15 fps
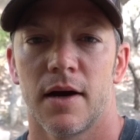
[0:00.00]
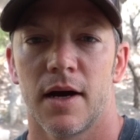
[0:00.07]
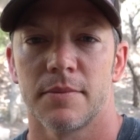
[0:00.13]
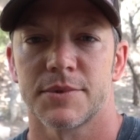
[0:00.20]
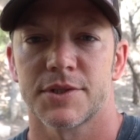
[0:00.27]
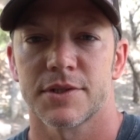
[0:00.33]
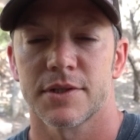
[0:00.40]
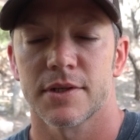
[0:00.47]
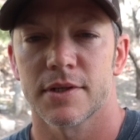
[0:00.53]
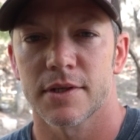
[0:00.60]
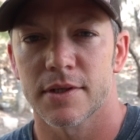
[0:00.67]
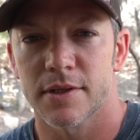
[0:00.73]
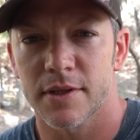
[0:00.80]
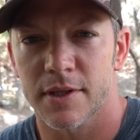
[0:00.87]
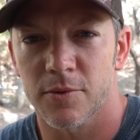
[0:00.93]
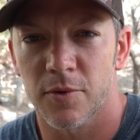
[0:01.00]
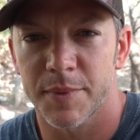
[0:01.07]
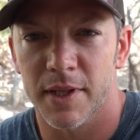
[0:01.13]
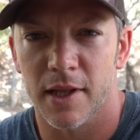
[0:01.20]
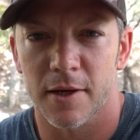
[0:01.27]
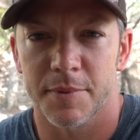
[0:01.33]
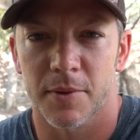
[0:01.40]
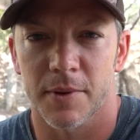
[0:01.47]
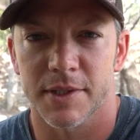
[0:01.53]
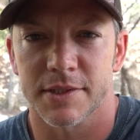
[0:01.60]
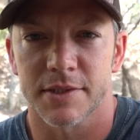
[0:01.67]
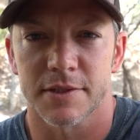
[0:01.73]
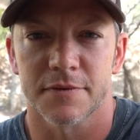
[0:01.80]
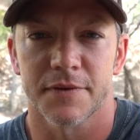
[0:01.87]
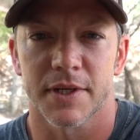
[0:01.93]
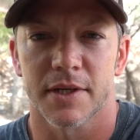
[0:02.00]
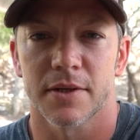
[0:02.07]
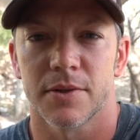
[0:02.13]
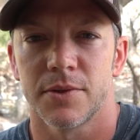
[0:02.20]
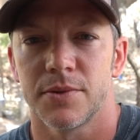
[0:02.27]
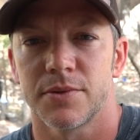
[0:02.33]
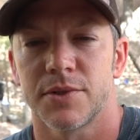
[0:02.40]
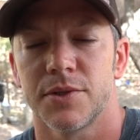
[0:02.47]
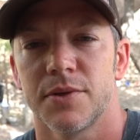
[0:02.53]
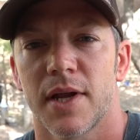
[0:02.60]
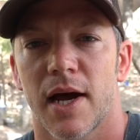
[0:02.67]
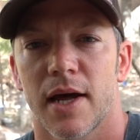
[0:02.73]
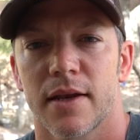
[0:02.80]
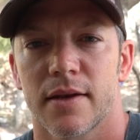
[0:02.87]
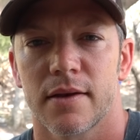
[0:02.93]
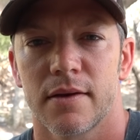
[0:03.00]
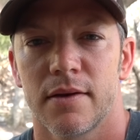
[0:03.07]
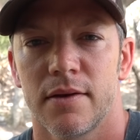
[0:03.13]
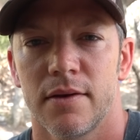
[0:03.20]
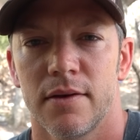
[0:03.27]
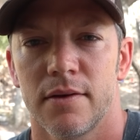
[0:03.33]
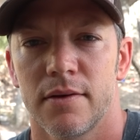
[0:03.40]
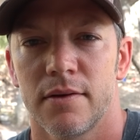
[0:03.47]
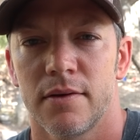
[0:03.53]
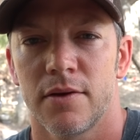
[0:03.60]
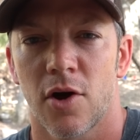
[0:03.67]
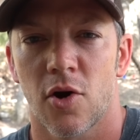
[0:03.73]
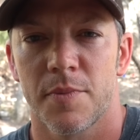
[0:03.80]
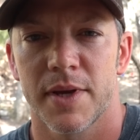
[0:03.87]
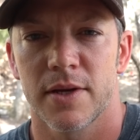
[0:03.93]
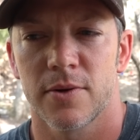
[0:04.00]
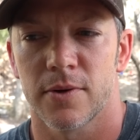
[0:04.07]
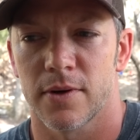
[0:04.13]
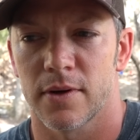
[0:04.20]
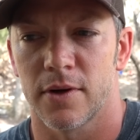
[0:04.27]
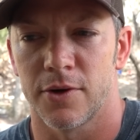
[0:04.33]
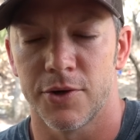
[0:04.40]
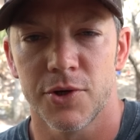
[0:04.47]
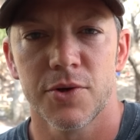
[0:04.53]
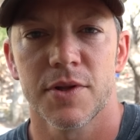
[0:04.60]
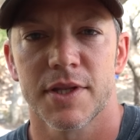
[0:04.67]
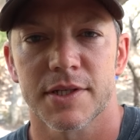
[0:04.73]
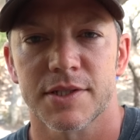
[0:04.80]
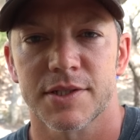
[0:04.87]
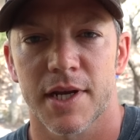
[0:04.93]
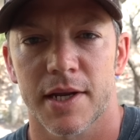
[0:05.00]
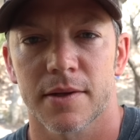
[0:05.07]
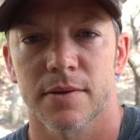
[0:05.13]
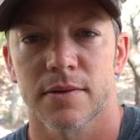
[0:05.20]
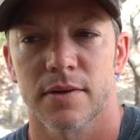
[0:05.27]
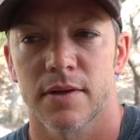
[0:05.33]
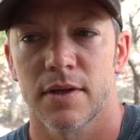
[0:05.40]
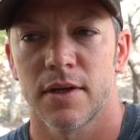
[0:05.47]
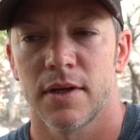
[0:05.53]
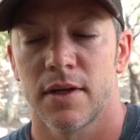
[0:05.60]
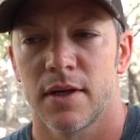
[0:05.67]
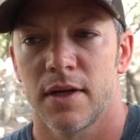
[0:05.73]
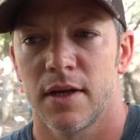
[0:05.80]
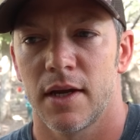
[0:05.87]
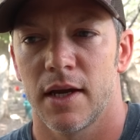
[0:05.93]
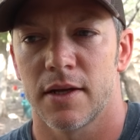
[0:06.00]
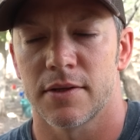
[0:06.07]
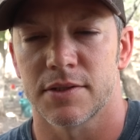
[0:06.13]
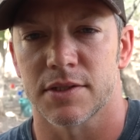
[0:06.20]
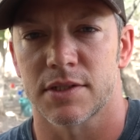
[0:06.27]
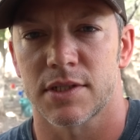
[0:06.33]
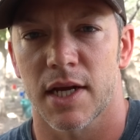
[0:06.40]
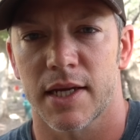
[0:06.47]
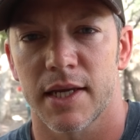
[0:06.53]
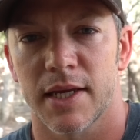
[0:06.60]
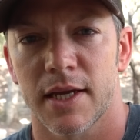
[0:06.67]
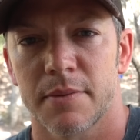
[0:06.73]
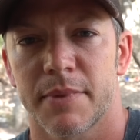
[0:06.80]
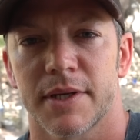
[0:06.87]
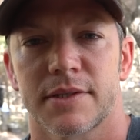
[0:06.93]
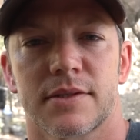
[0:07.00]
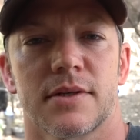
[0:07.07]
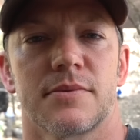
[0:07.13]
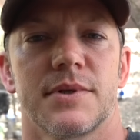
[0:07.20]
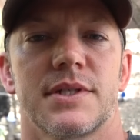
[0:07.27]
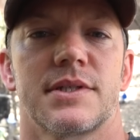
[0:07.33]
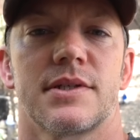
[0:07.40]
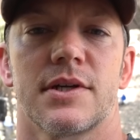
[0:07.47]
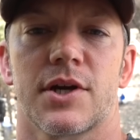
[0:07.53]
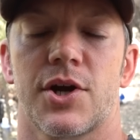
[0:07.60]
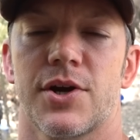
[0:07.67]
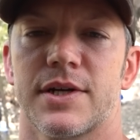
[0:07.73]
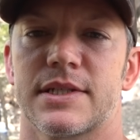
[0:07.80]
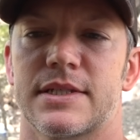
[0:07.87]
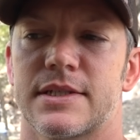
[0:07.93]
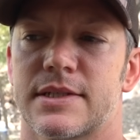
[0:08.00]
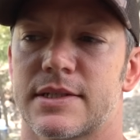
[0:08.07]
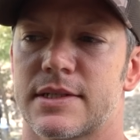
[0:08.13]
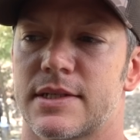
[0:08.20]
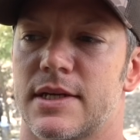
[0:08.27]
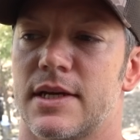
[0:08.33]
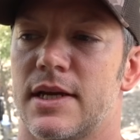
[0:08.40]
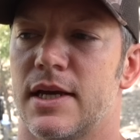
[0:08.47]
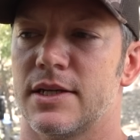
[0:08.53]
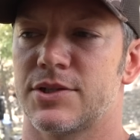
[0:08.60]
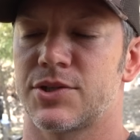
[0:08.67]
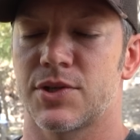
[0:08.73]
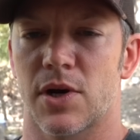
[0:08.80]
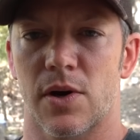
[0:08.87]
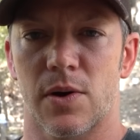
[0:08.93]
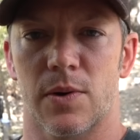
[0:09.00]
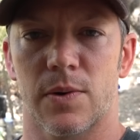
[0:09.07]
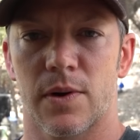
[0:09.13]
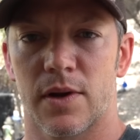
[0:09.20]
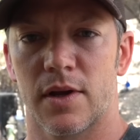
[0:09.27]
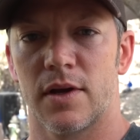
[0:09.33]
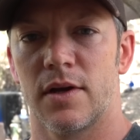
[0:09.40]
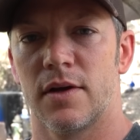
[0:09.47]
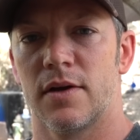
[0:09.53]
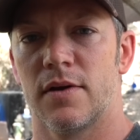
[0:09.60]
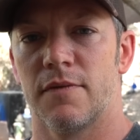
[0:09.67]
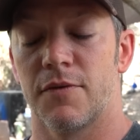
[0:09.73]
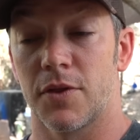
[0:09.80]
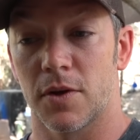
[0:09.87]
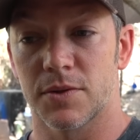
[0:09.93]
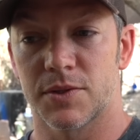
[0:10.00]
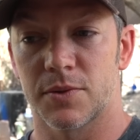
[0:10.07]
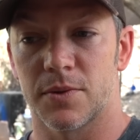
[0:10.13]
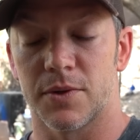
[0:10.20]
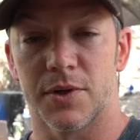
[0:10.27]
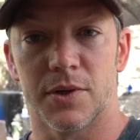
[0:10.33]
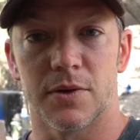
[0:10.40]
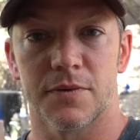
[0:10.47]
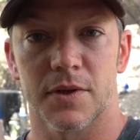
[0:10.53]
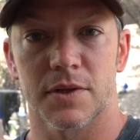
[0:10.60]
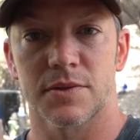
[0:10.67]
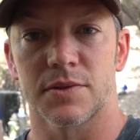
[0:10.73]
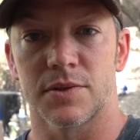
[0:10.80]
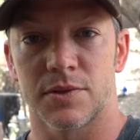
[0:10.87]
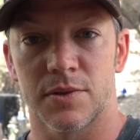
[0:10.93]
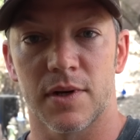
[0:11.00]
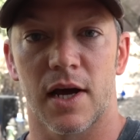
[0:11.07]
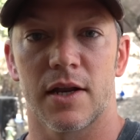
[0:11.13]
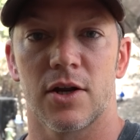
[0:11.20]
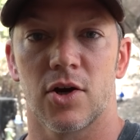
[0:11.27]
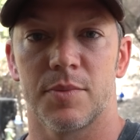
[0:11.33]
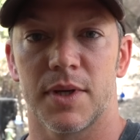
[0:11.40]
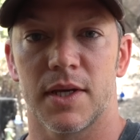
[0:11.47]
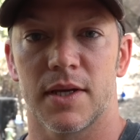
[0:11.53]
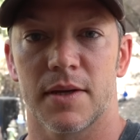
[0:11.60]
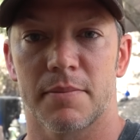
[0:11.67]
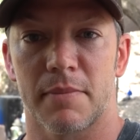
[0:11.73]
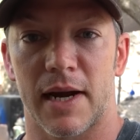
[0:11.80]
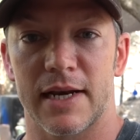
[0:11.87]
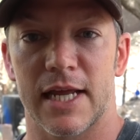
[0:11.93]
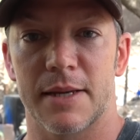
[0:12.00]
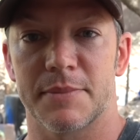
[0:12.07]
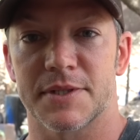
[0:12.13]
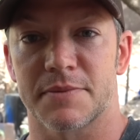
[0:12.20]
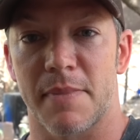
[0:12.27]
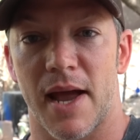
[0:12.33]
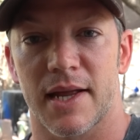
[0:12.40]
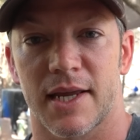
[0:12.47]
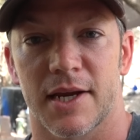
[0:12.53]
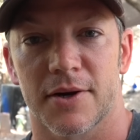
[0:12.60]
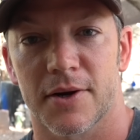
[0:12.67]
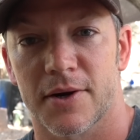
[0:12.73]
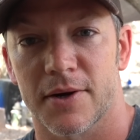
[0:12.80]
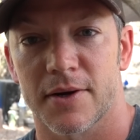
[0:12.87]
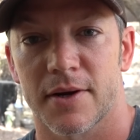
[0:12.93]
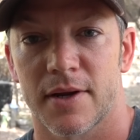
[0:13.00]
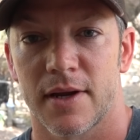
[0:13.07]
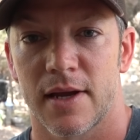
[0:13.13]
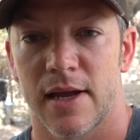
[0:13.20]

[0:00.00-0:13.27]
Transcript: I'm sure there will be a lot of people watching this video who do not know me, who are, are new to this channel, and are just checking in based on recent occurrences. So, for those who are new, for those who do not know me, my name is Matt Carriker.